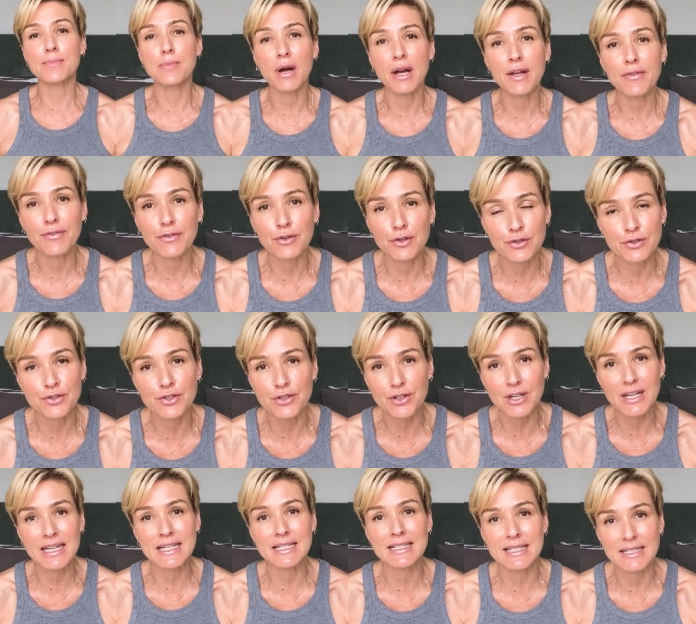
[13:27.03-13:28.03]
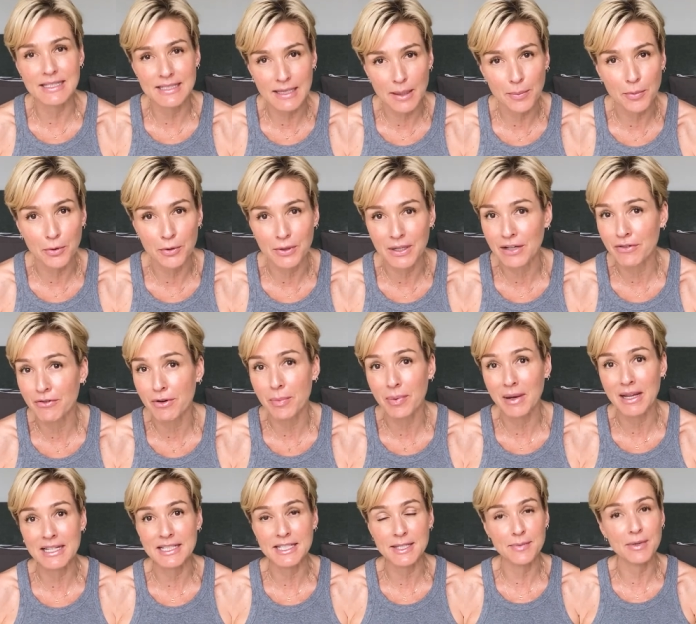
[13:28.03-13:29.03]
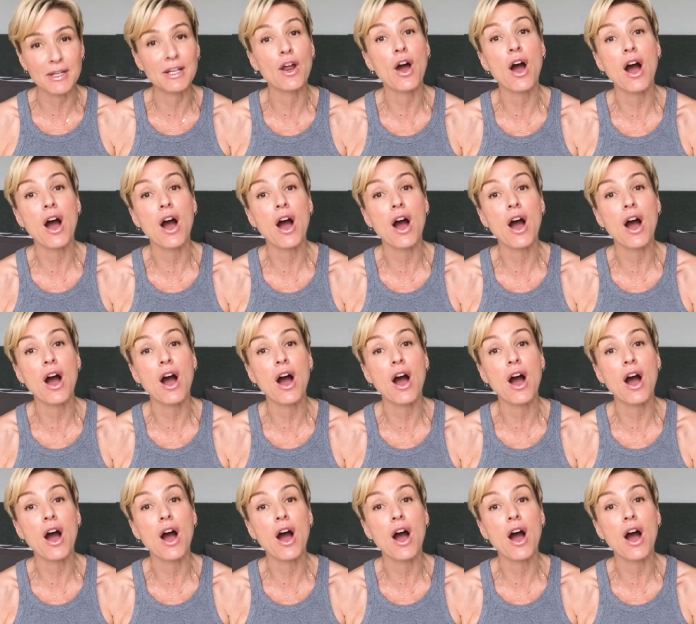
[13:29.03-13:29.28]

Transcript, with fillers: my future is a double knee replacement.